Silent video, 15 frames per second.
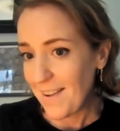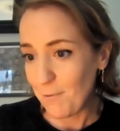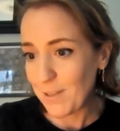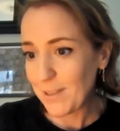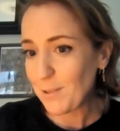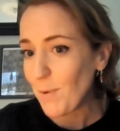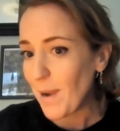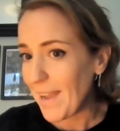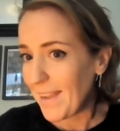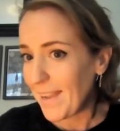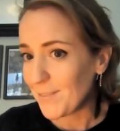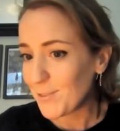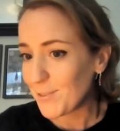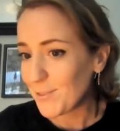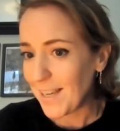with the
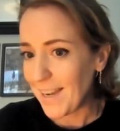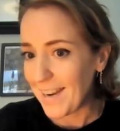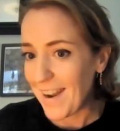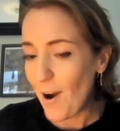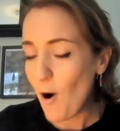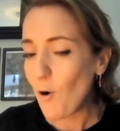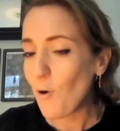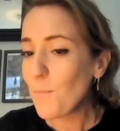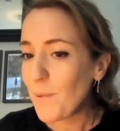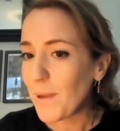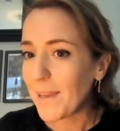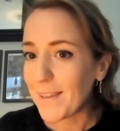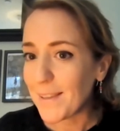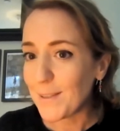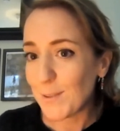waves and
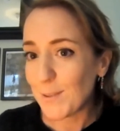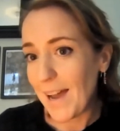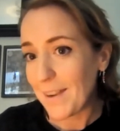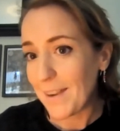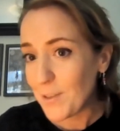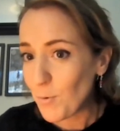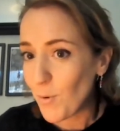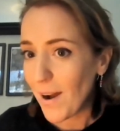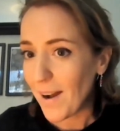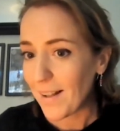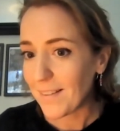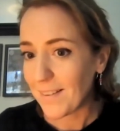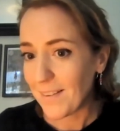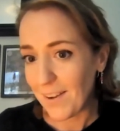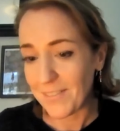hoping you land
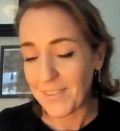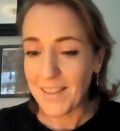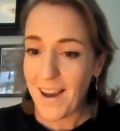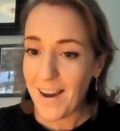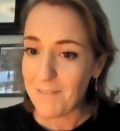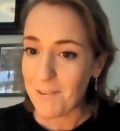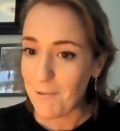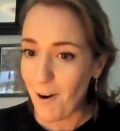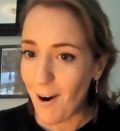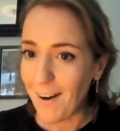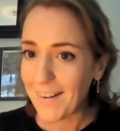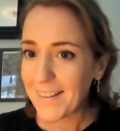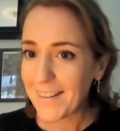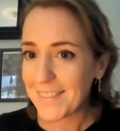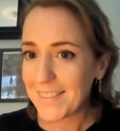well on the lava
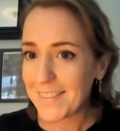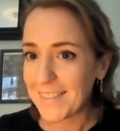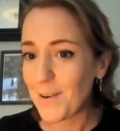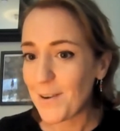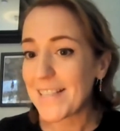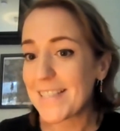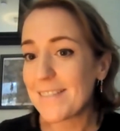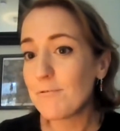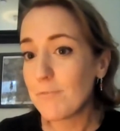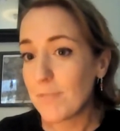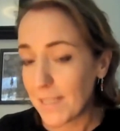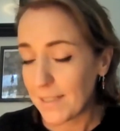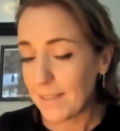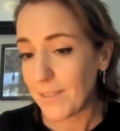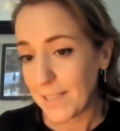rocks. You know, it's
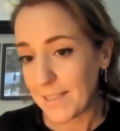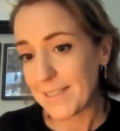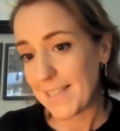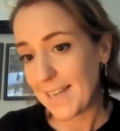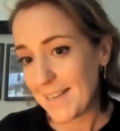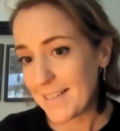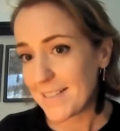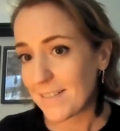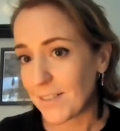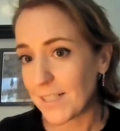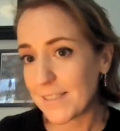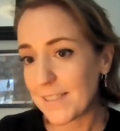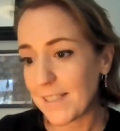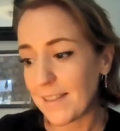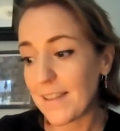really, really
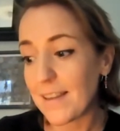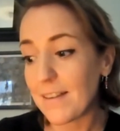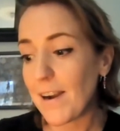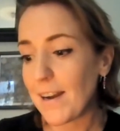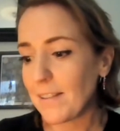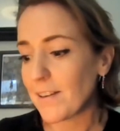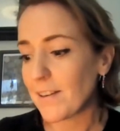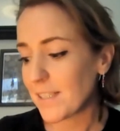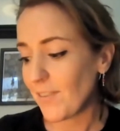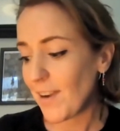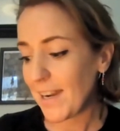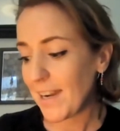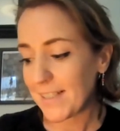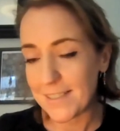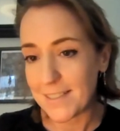dangerous, and there are lots of
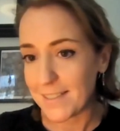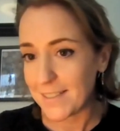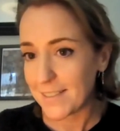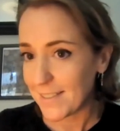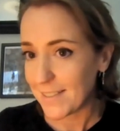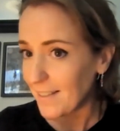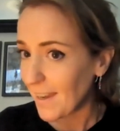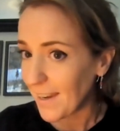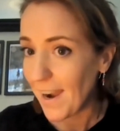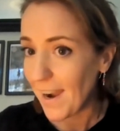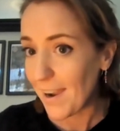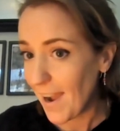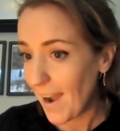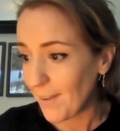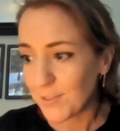accidents, and like
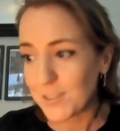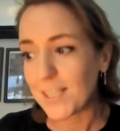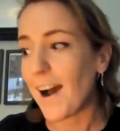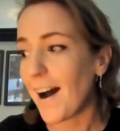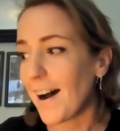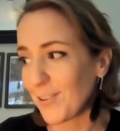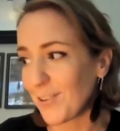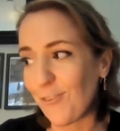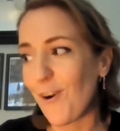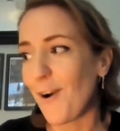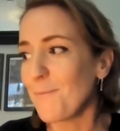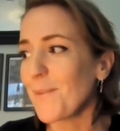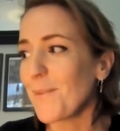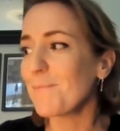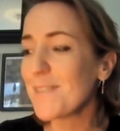I have scars
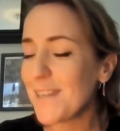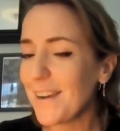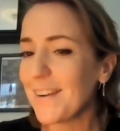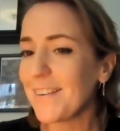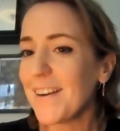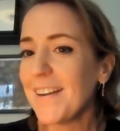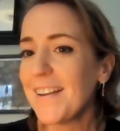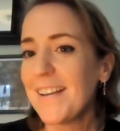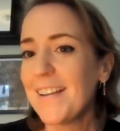from them too.